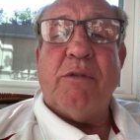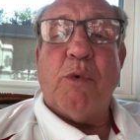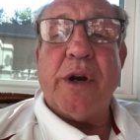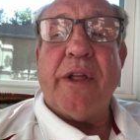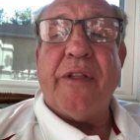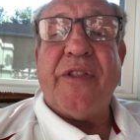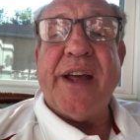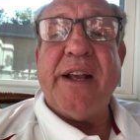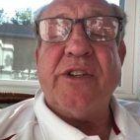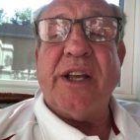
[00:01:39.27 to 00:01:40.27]
one of the
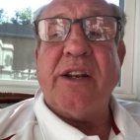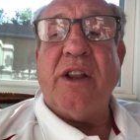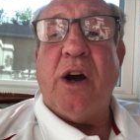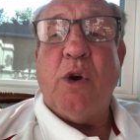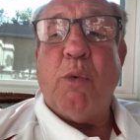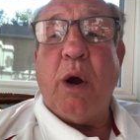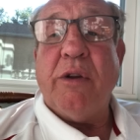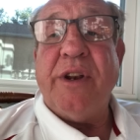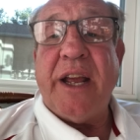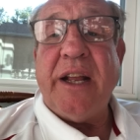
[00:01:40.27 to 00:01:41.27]
things that the whole
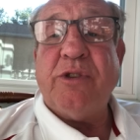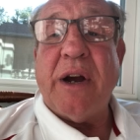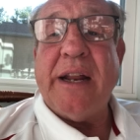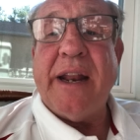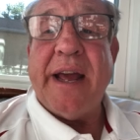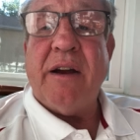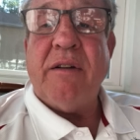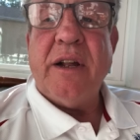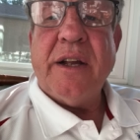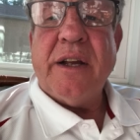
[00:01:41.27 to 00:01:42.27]
world needs right
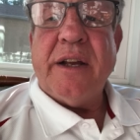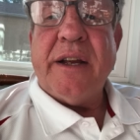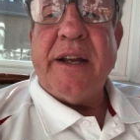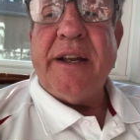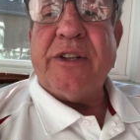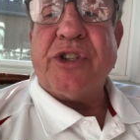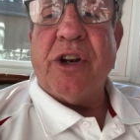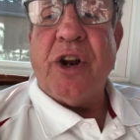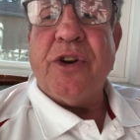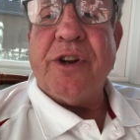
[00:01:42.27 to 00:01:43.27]
now is to
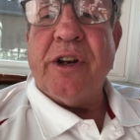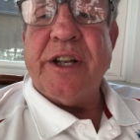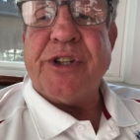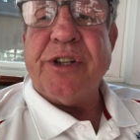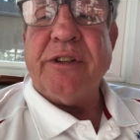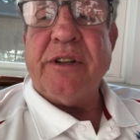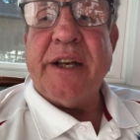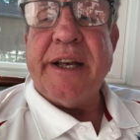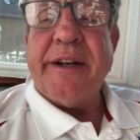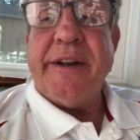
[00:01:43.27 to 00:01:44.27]
learn to listen
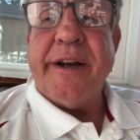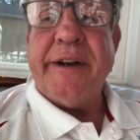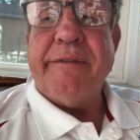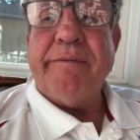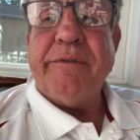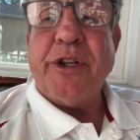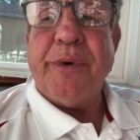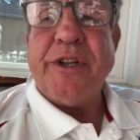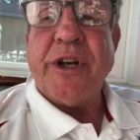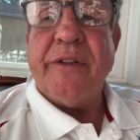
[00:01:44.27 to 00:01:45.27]
and uh,
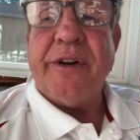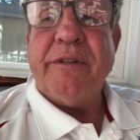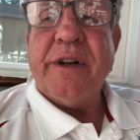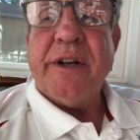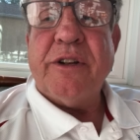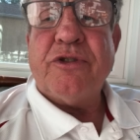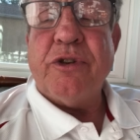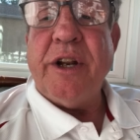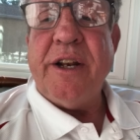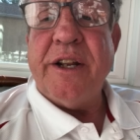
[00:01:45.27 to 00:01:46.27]
to each other,
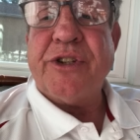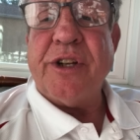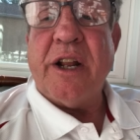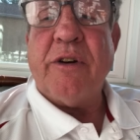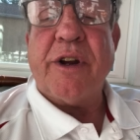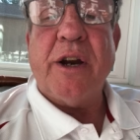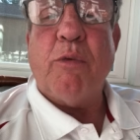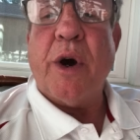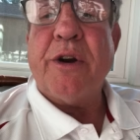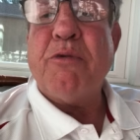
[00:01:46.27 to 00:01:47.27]
truly listen. I don't care
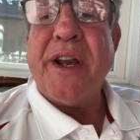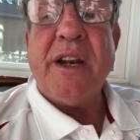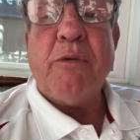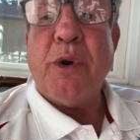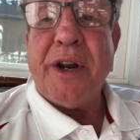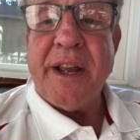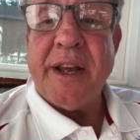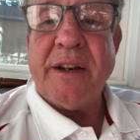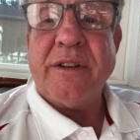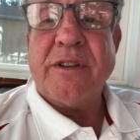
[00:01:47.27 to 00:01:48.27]
what arena we're
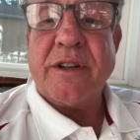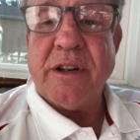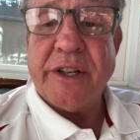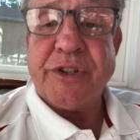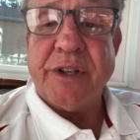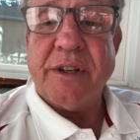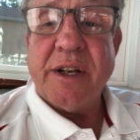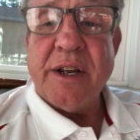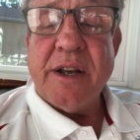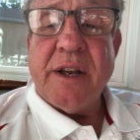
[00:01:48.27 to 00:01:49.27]
in, to listen.
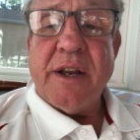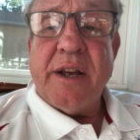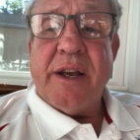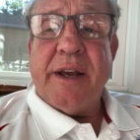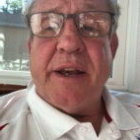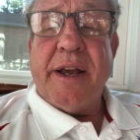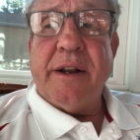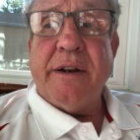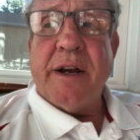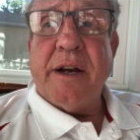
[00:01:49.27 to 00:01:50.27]
And